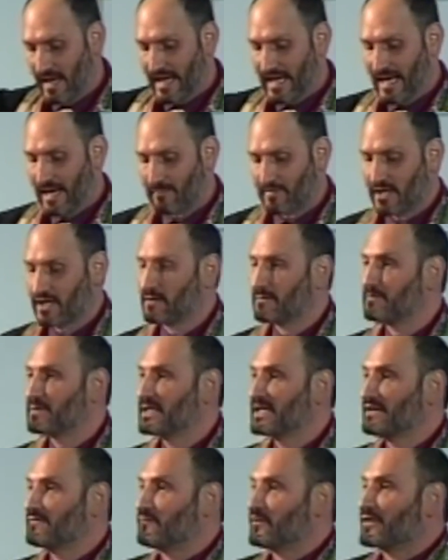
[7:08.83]
and I'm going to
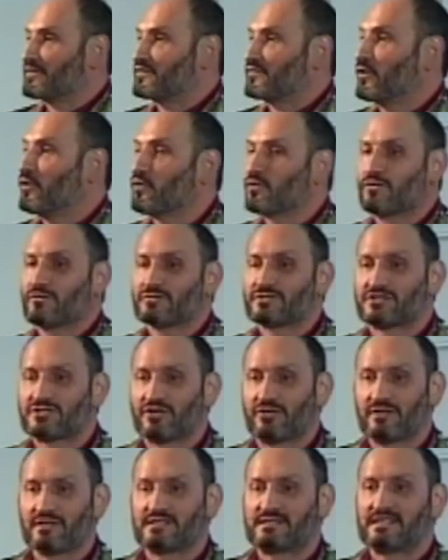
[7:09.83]
believe with total
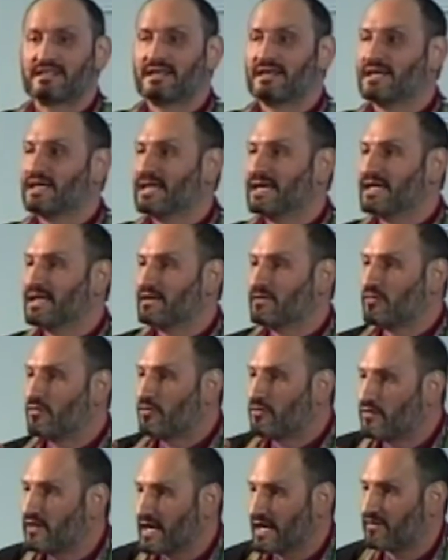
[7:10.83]
certainty in
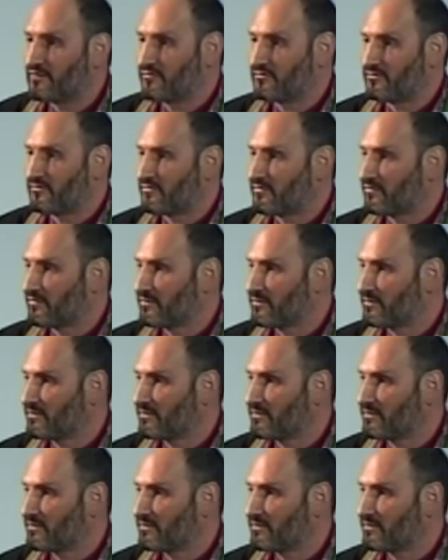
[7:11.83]
this.